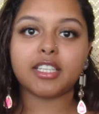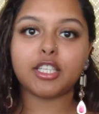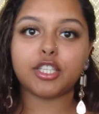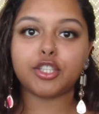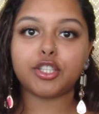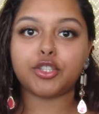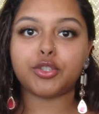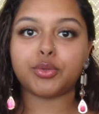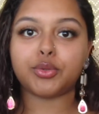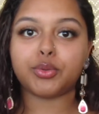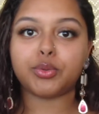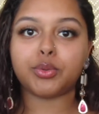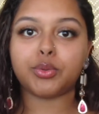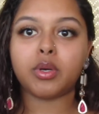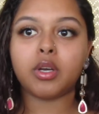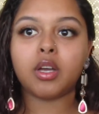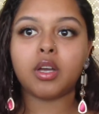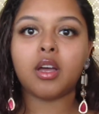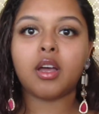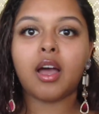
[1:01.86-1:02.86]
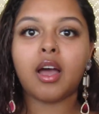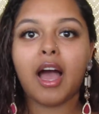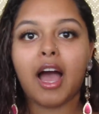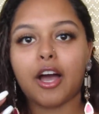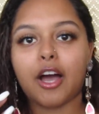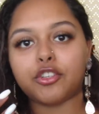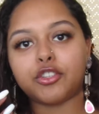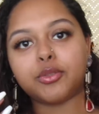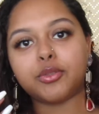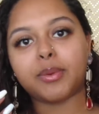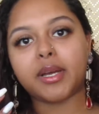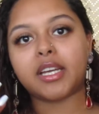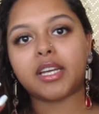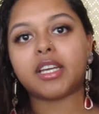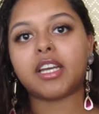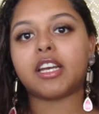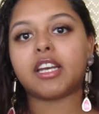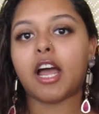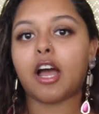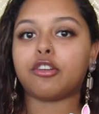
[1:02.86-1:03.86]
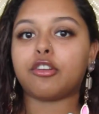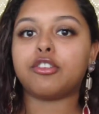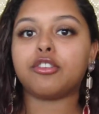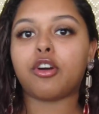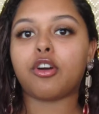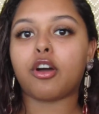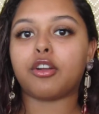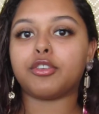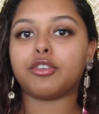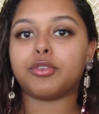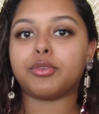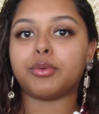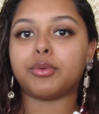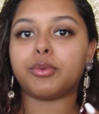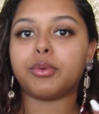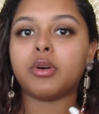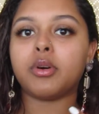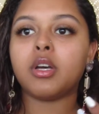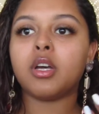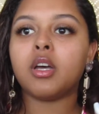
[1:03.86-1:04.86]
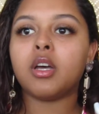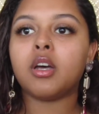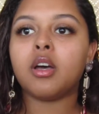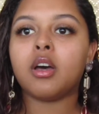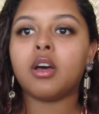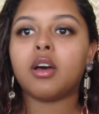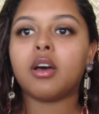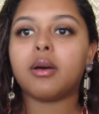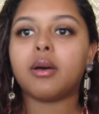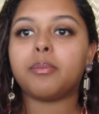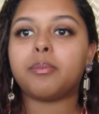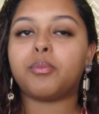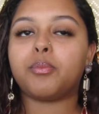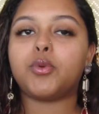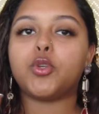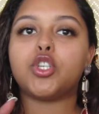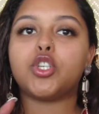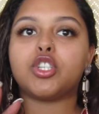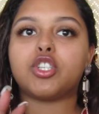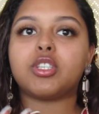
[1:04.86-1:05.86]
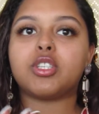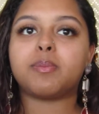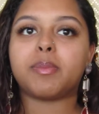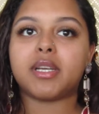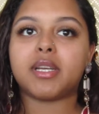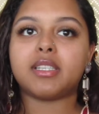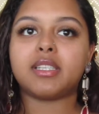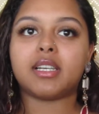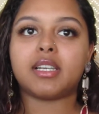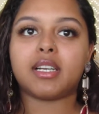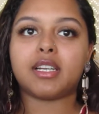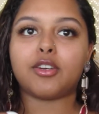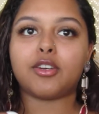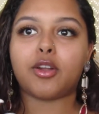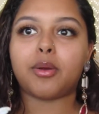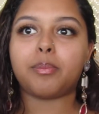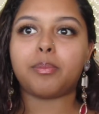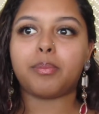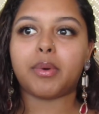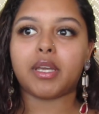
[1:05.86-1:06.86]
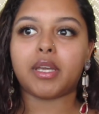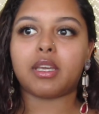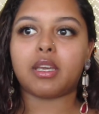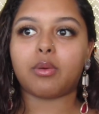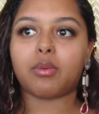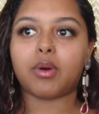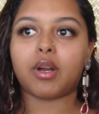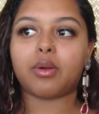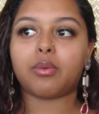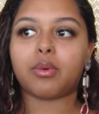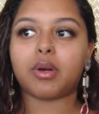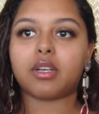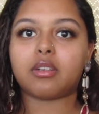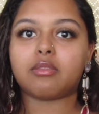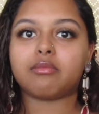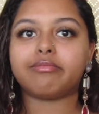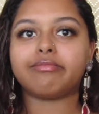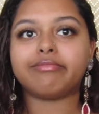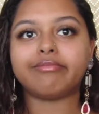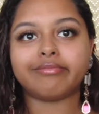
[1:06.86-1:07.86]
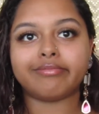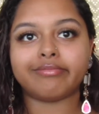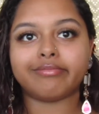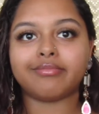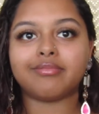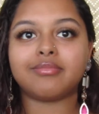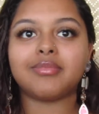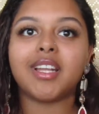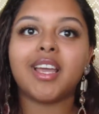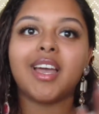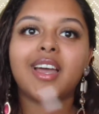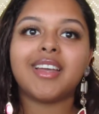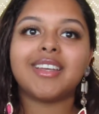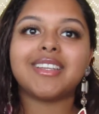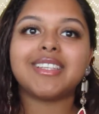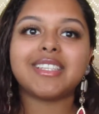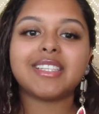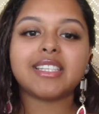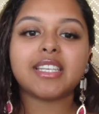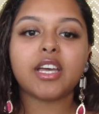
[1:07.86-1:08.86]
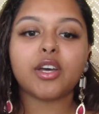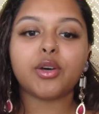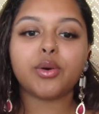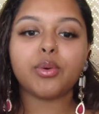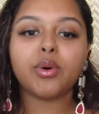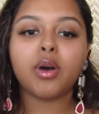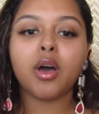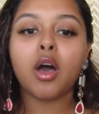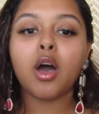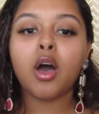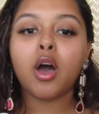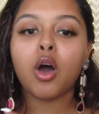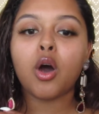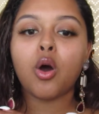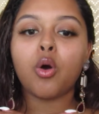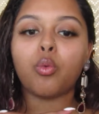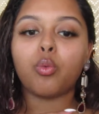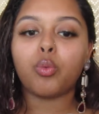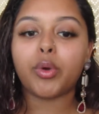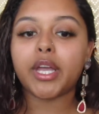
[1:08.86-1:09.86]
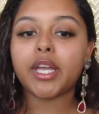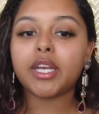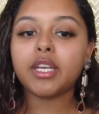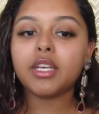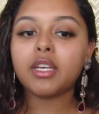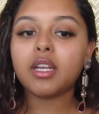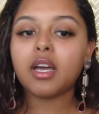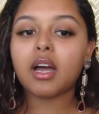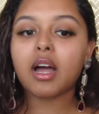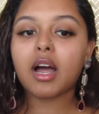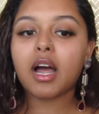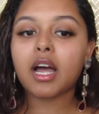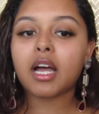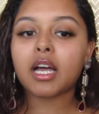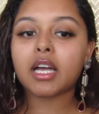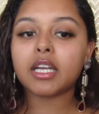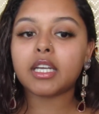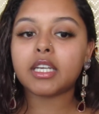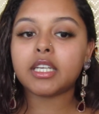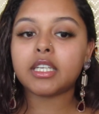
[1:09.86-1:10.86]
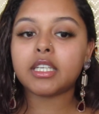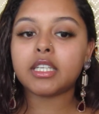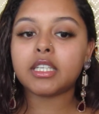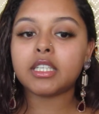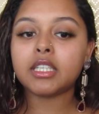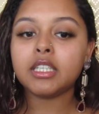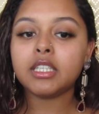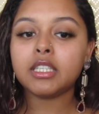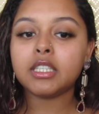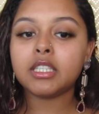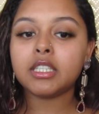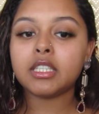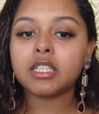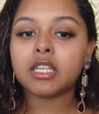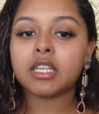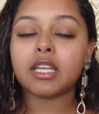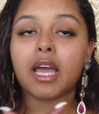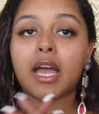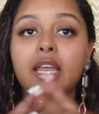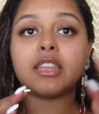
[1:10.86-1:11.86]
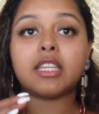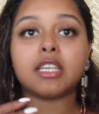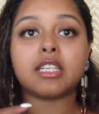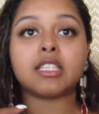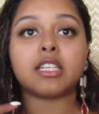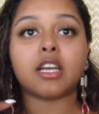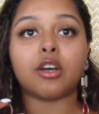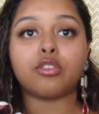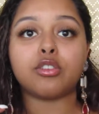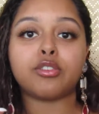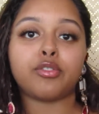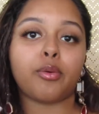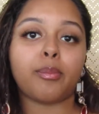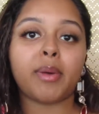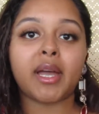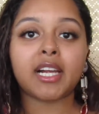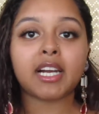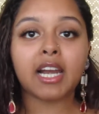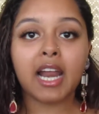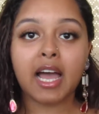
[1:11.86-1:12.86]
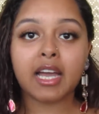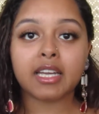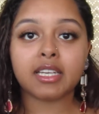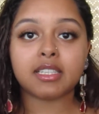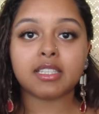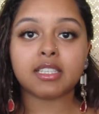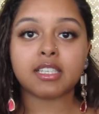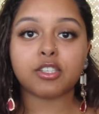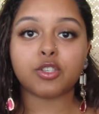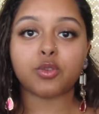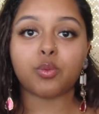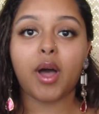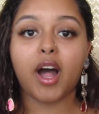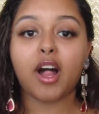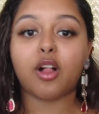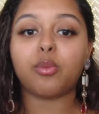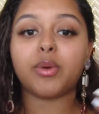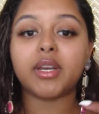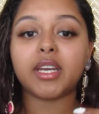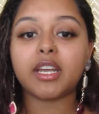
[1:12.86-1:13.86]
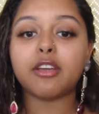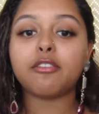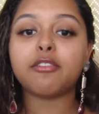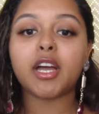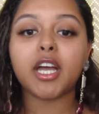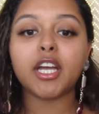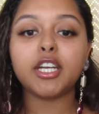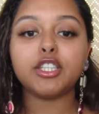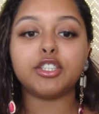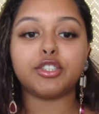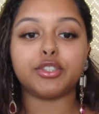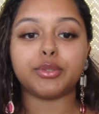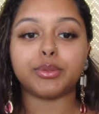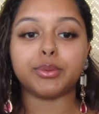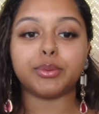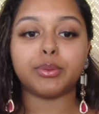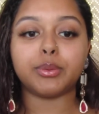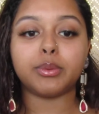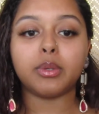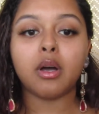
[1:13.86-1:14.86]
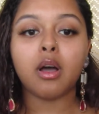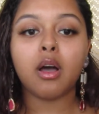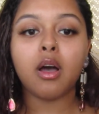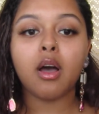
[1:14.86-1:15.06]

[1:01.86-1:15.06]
into how to bake and how to contour, which is just basically not baking 101. So when and this goes for my clients as well, whenever I do